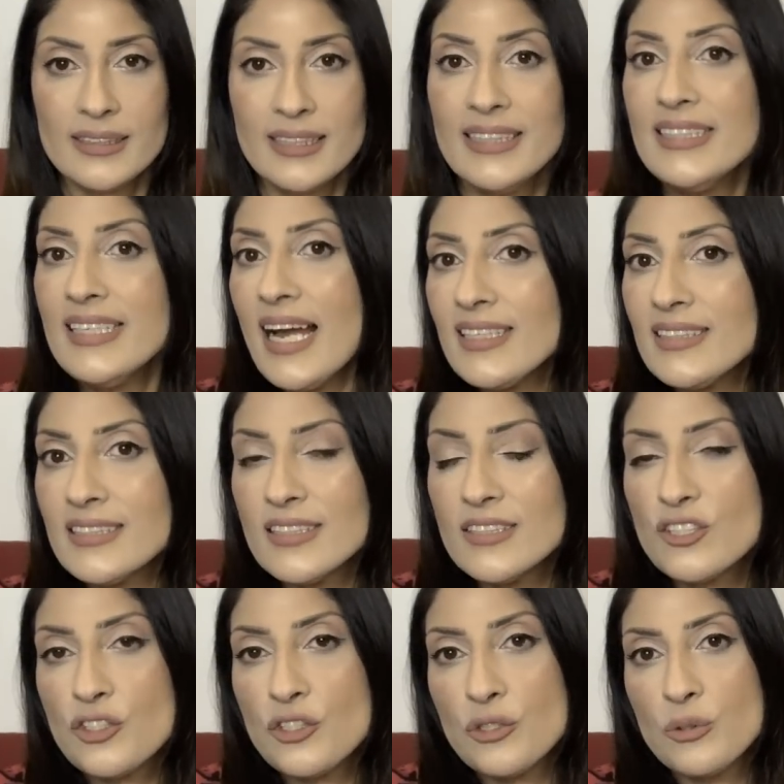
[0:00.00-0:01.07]
connected
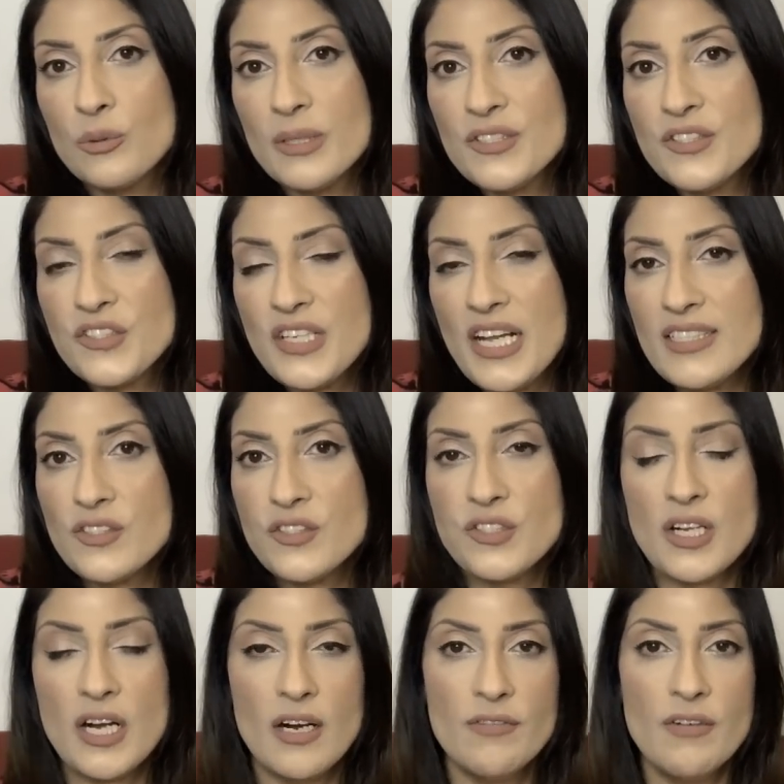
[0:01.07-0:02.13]
to a sense
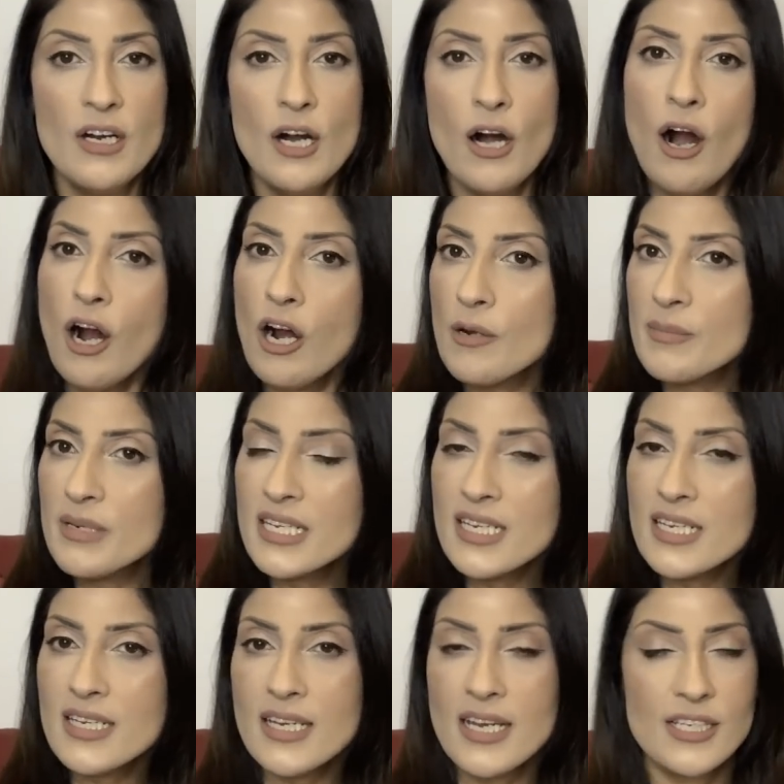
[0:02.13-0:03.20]
of
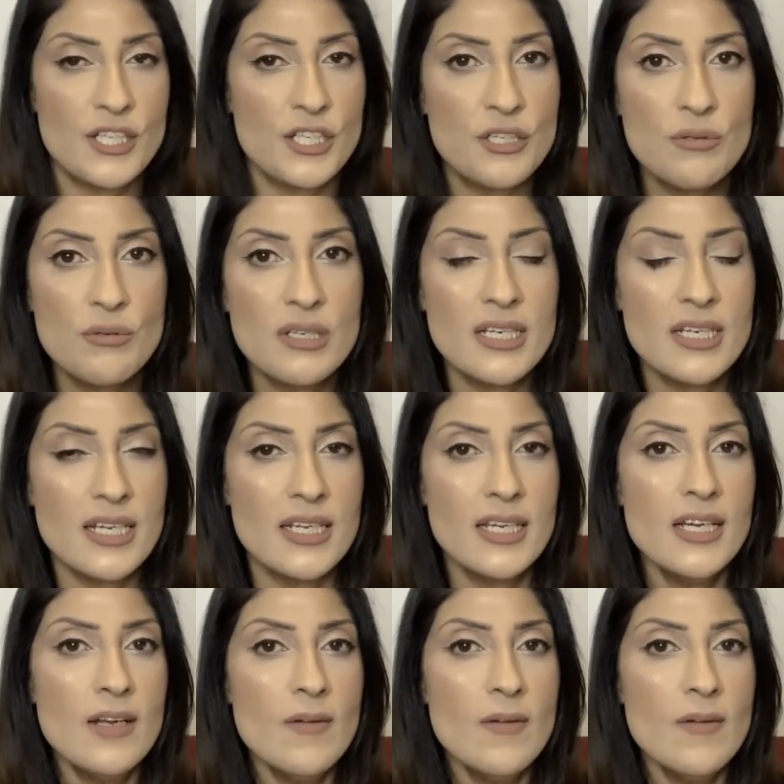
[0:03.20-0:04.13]
harmony and unity,